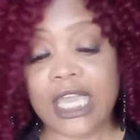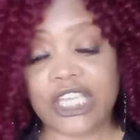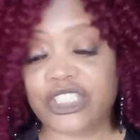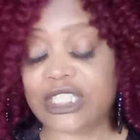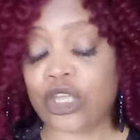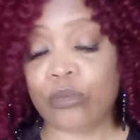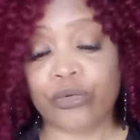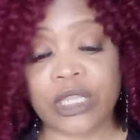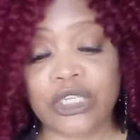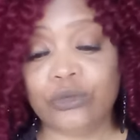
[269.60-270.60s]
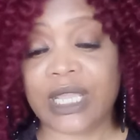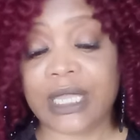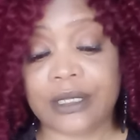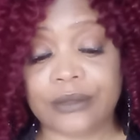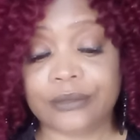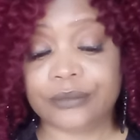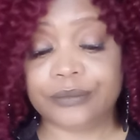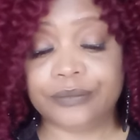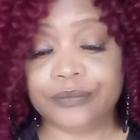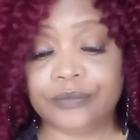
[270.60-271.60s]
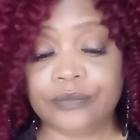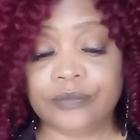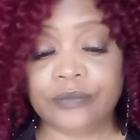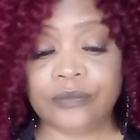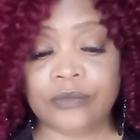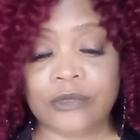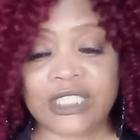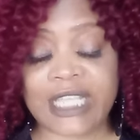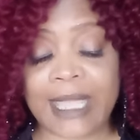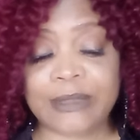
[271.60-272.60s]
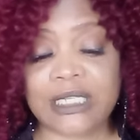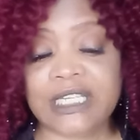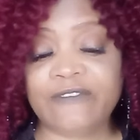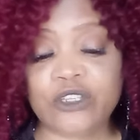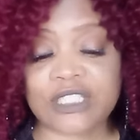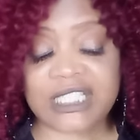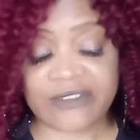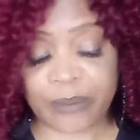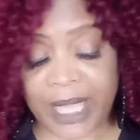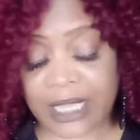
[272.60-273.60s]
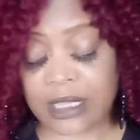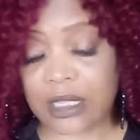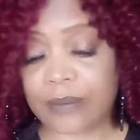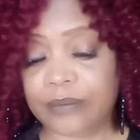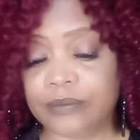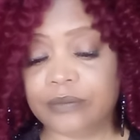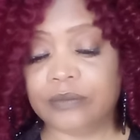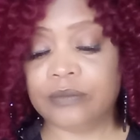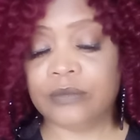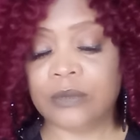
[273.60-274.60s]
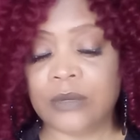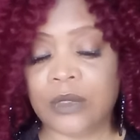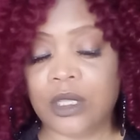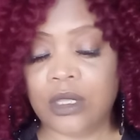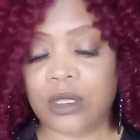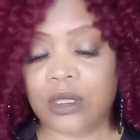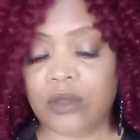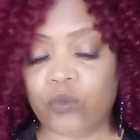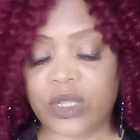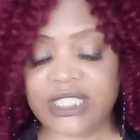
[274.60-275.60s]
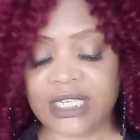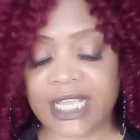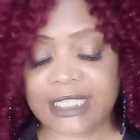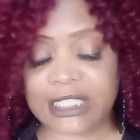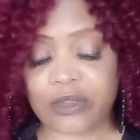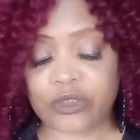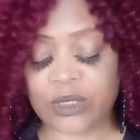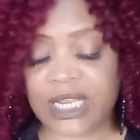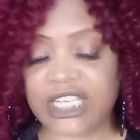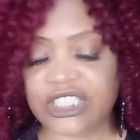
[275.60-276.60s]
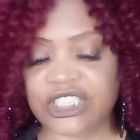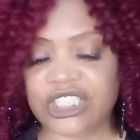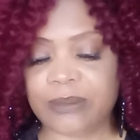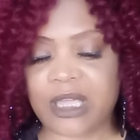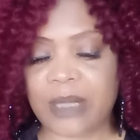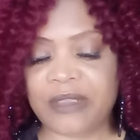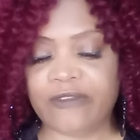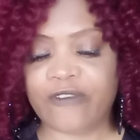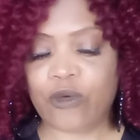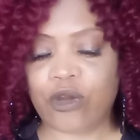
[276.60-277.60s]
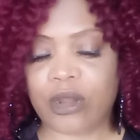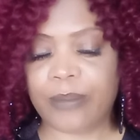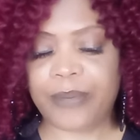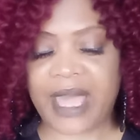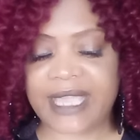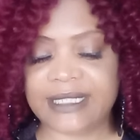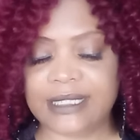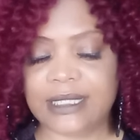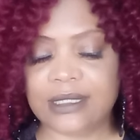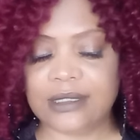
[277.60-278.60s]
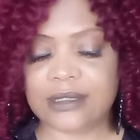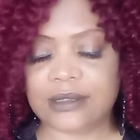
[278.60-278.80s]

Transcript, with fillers: it's just gonna bring you down. It's time to lift yourself back up. What's the next serious relationship coming for Pisces?